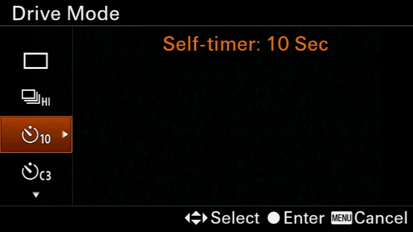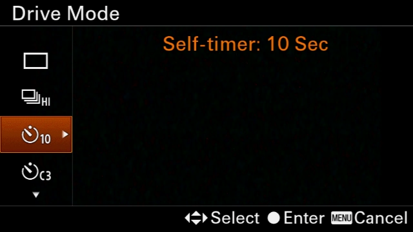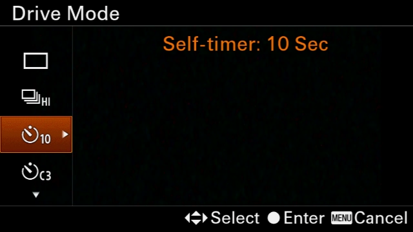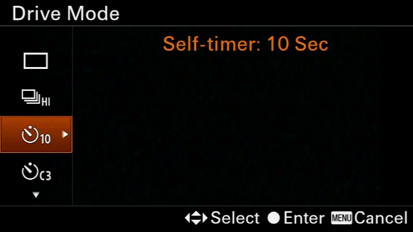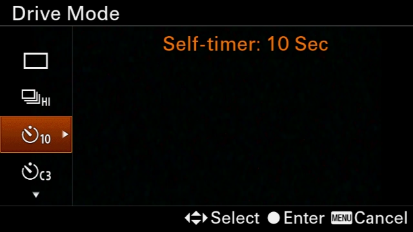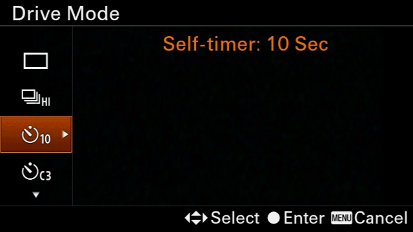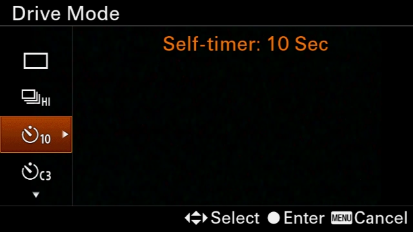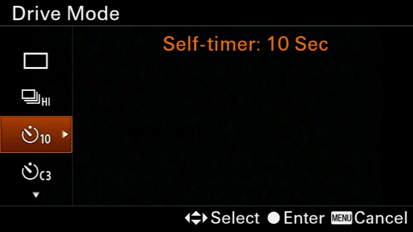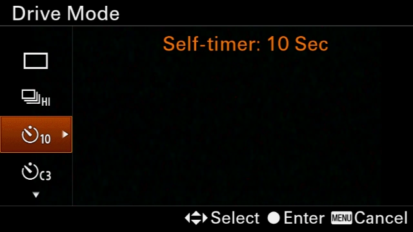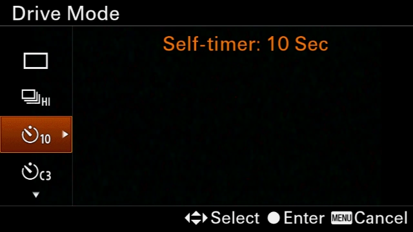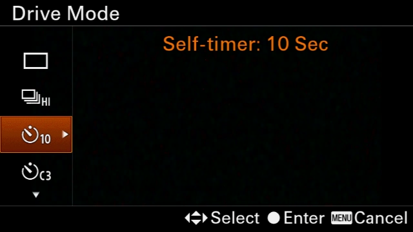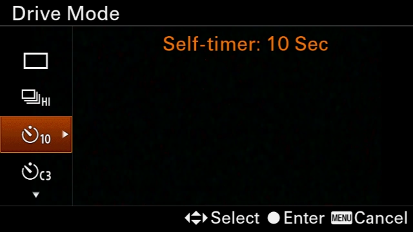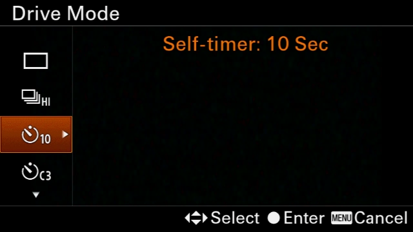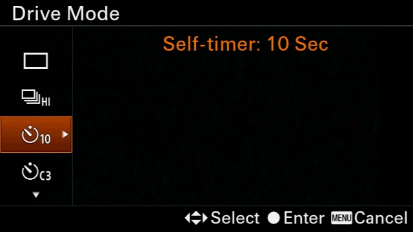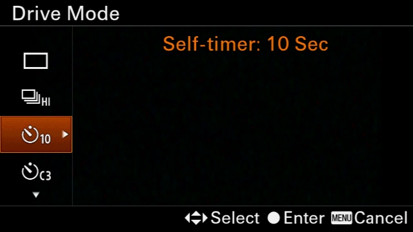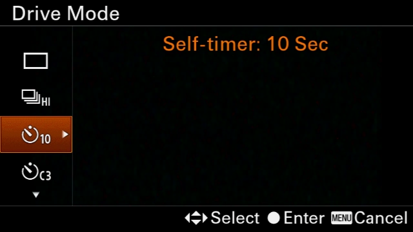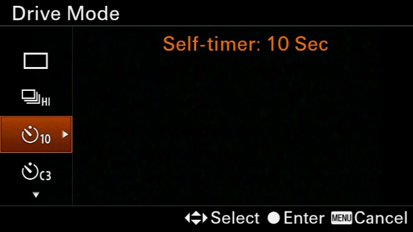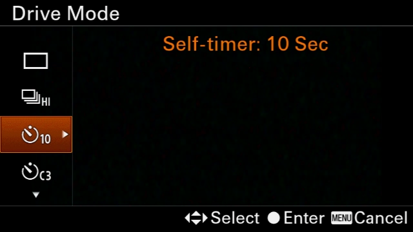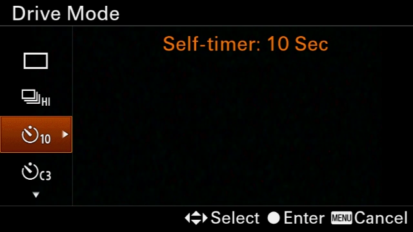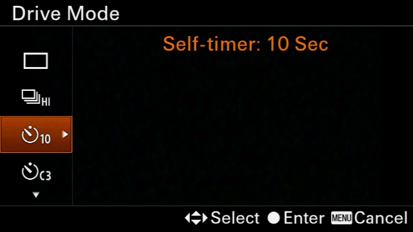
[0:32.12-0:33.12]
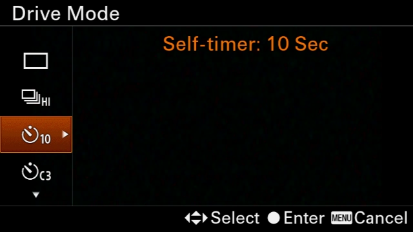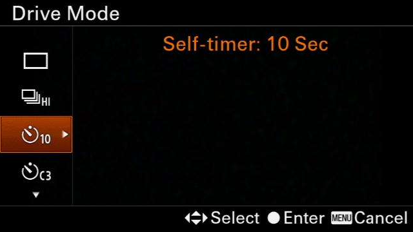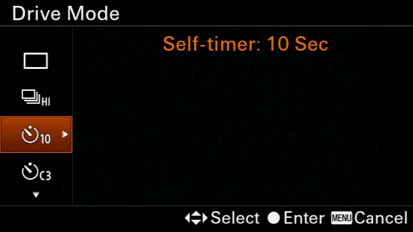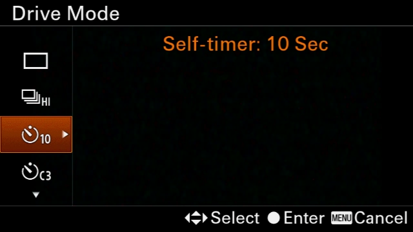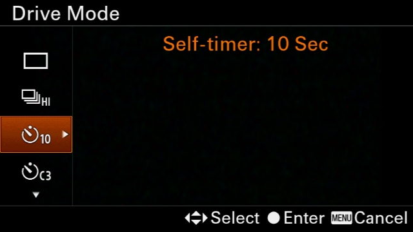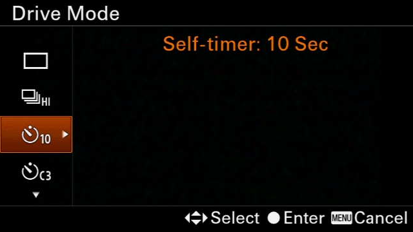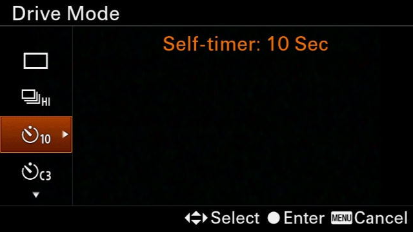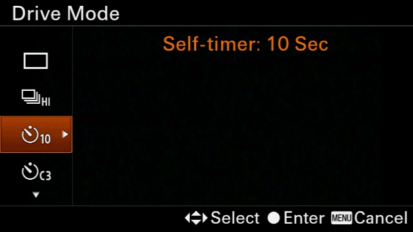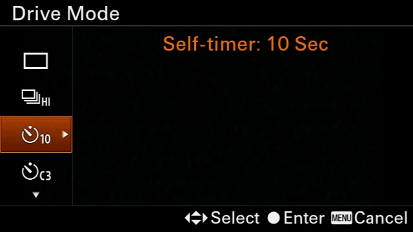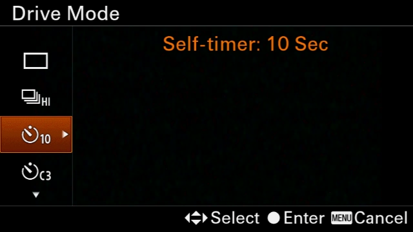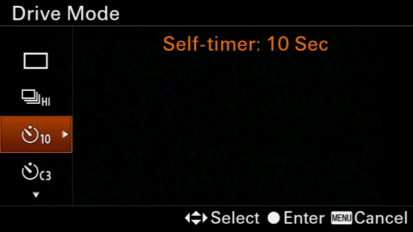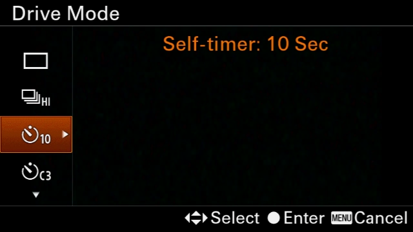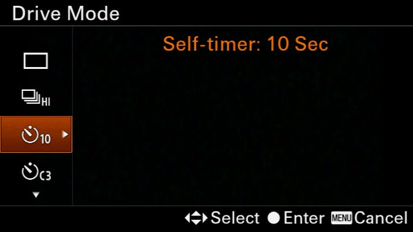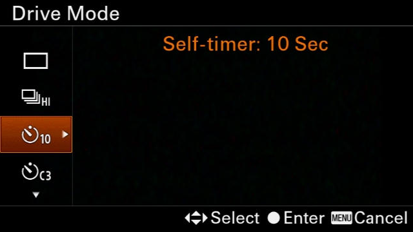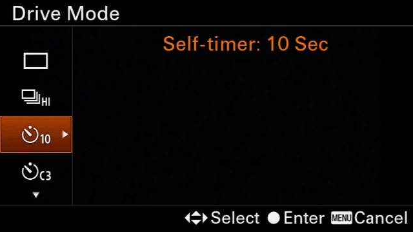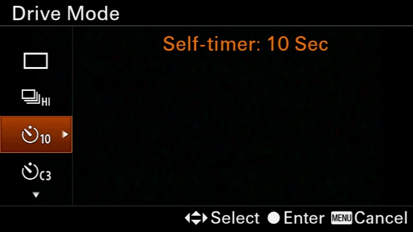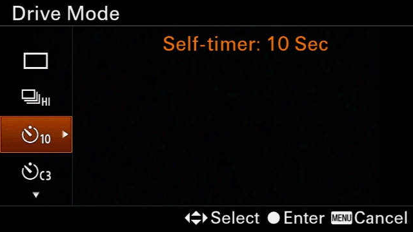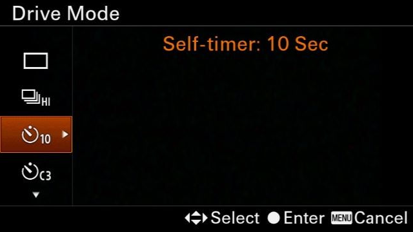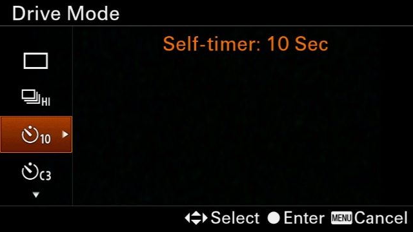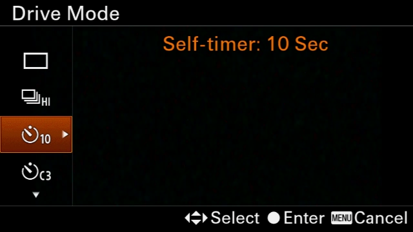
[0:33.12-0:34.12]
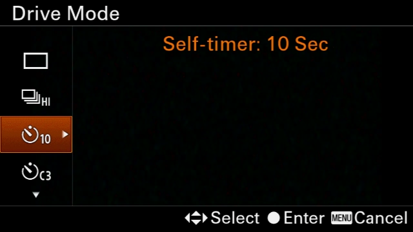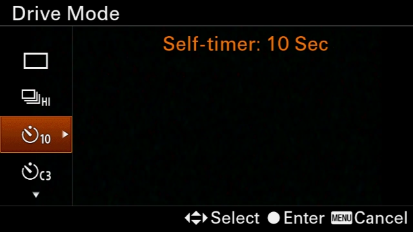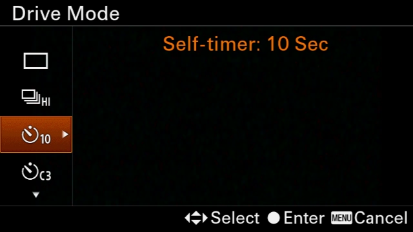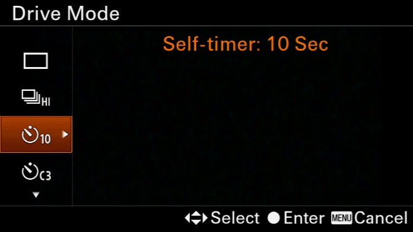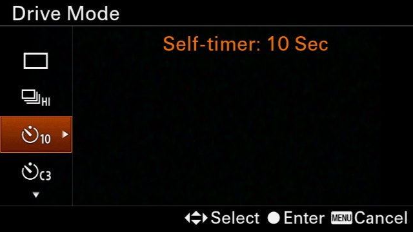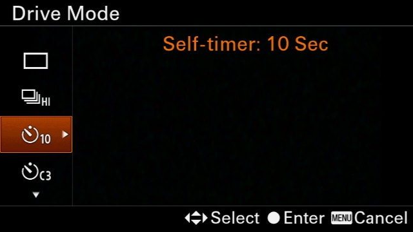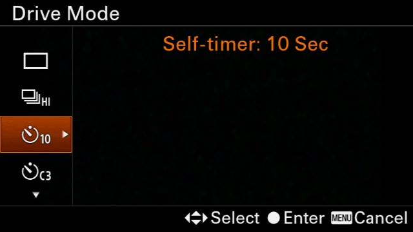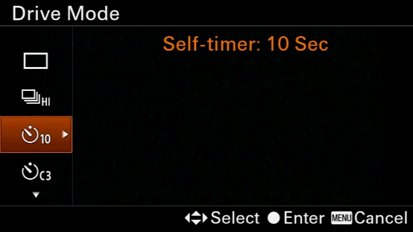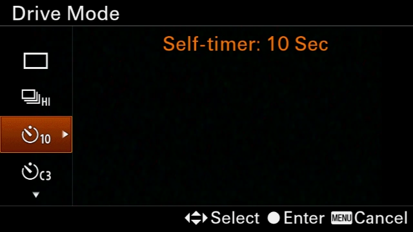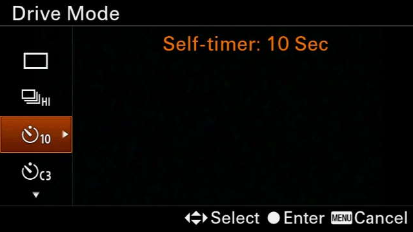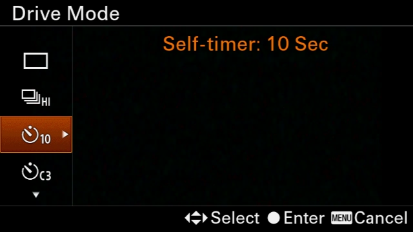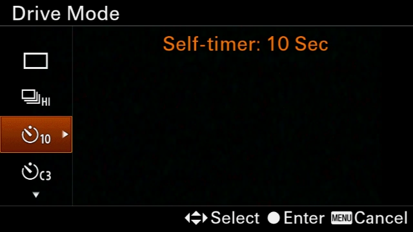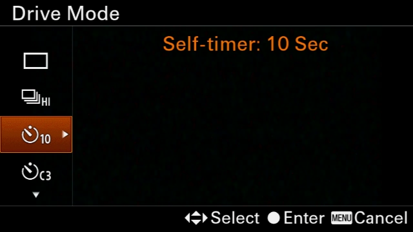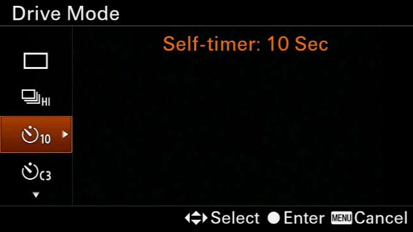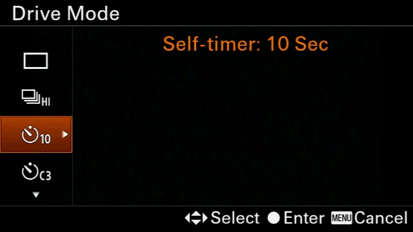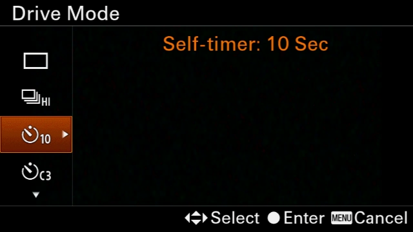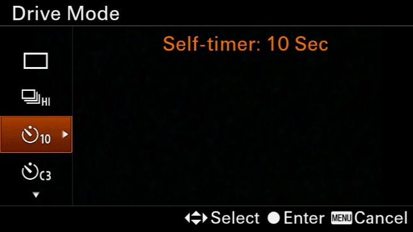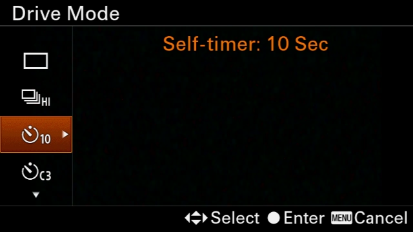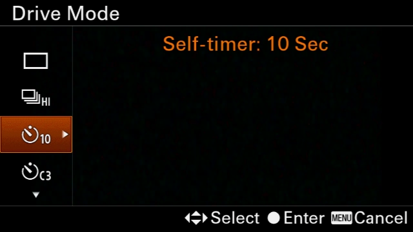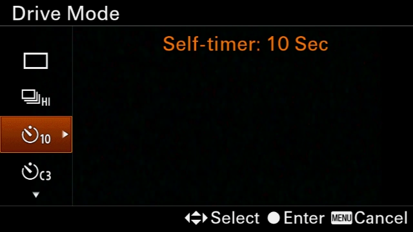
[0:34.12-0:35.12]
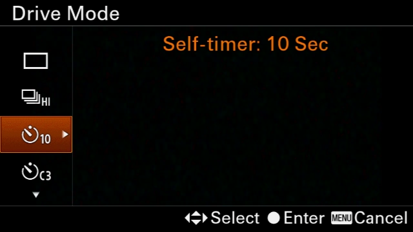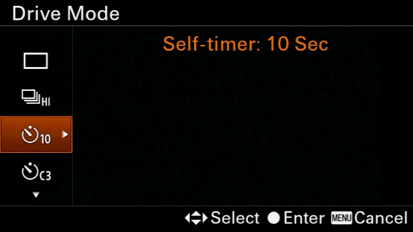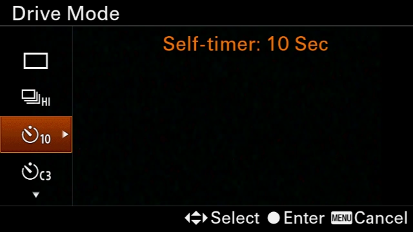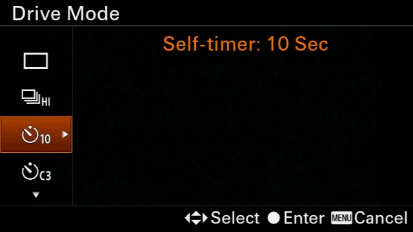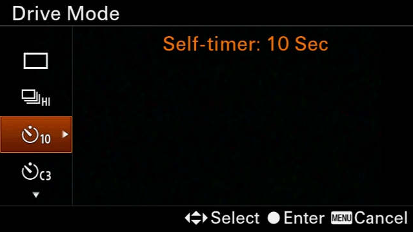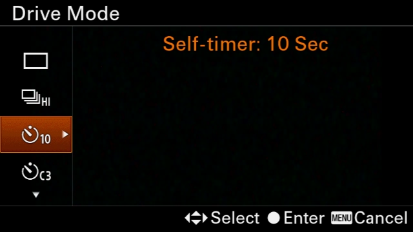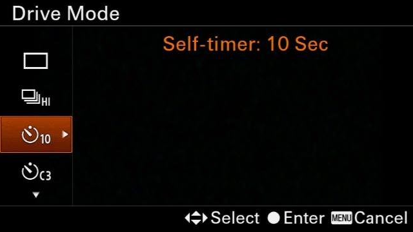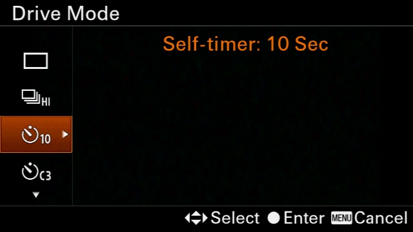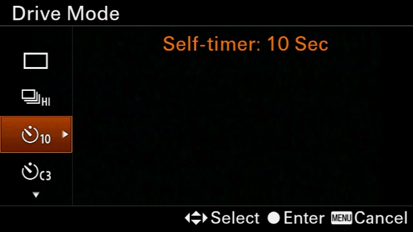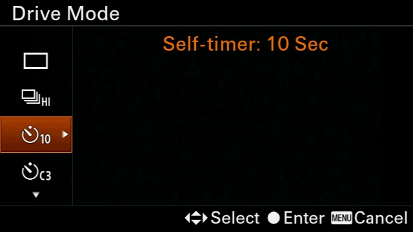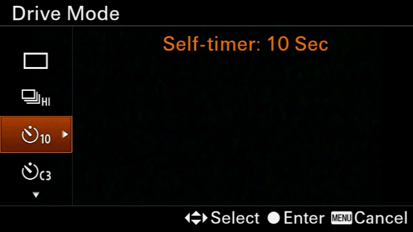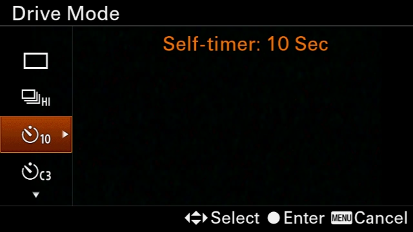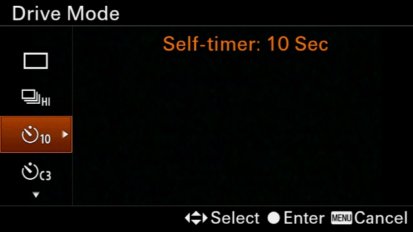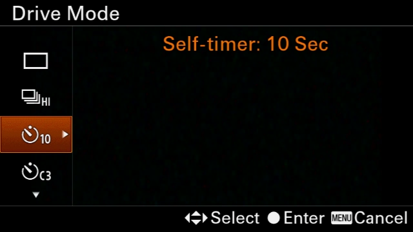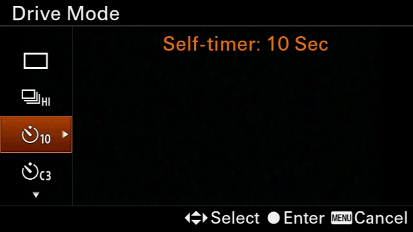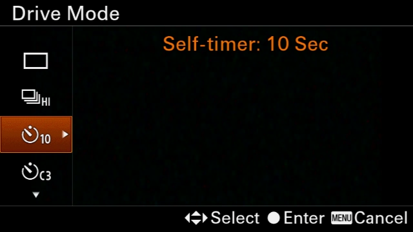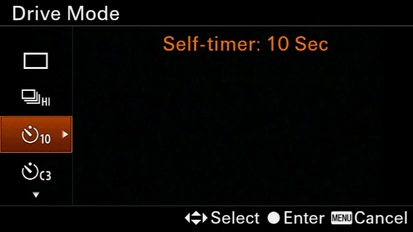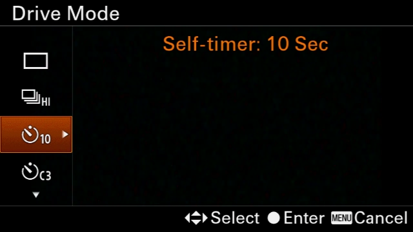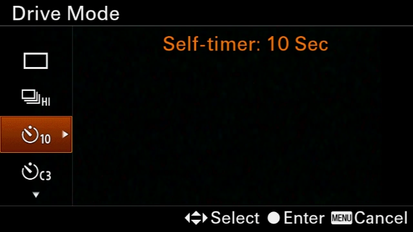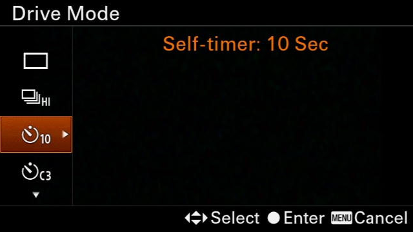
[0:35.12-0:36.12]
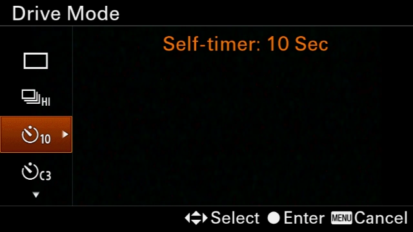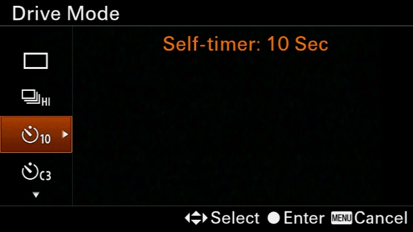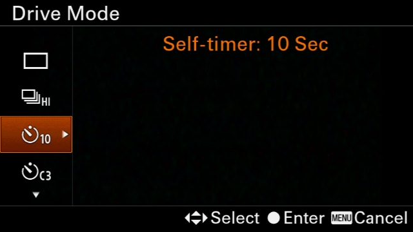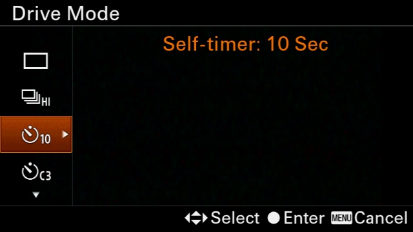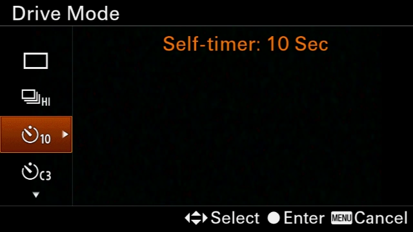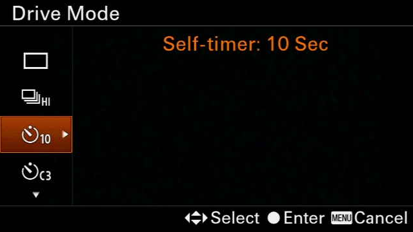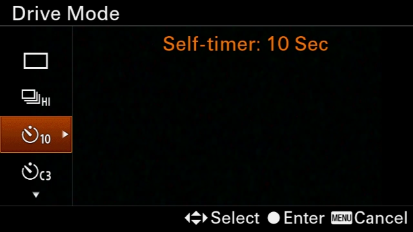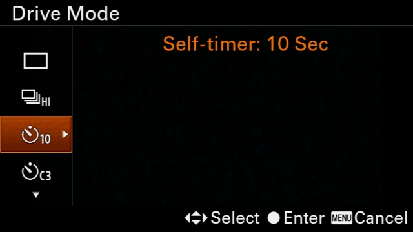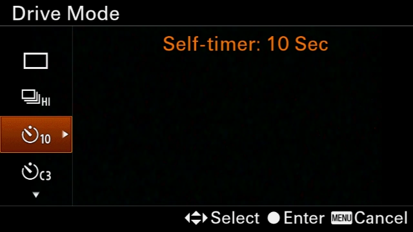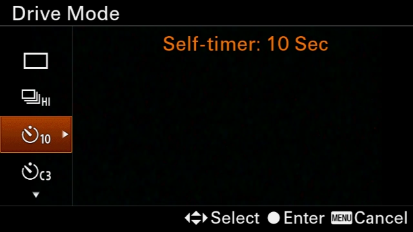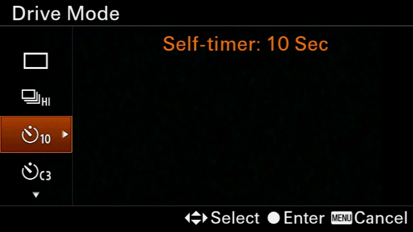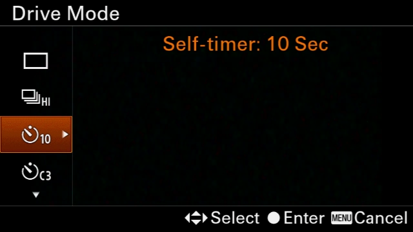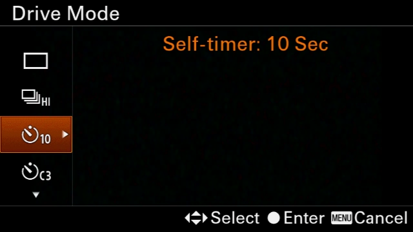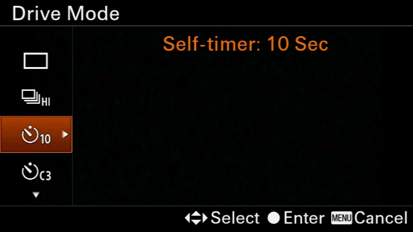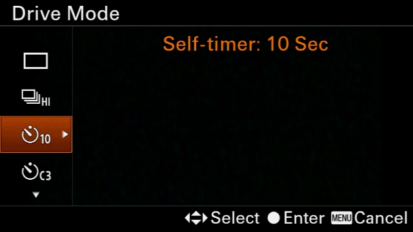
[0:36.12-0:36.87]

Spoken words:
[unreadable: no face in view]